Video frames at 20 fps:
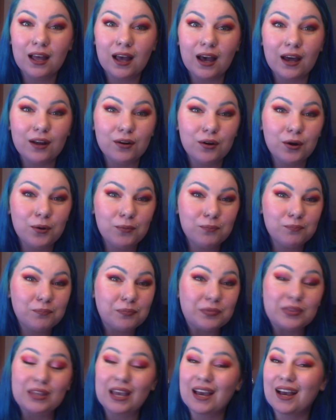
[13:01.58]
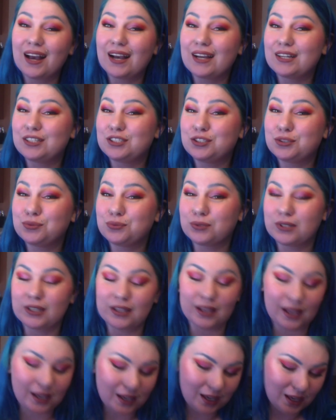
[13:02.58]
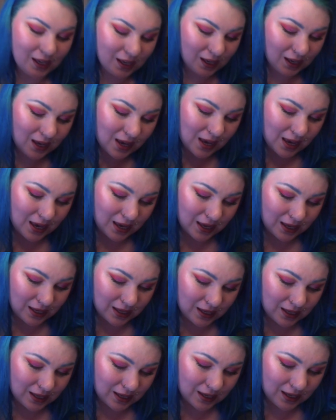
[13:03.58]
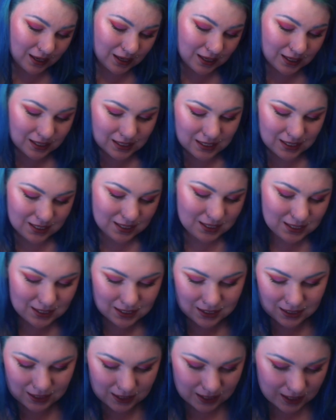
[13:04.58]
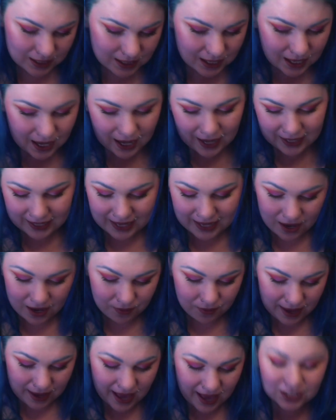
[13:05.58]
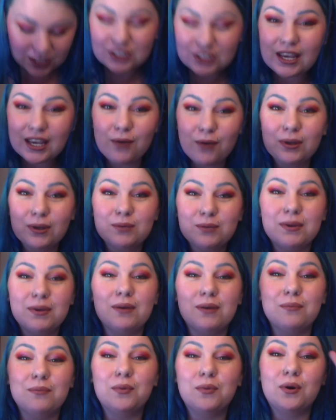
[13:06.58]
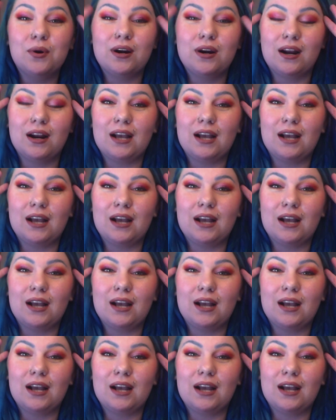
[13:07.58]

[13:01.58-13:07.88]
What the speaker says: I don't know, I just really like it, and I can't wait. I just can't wait to play it more.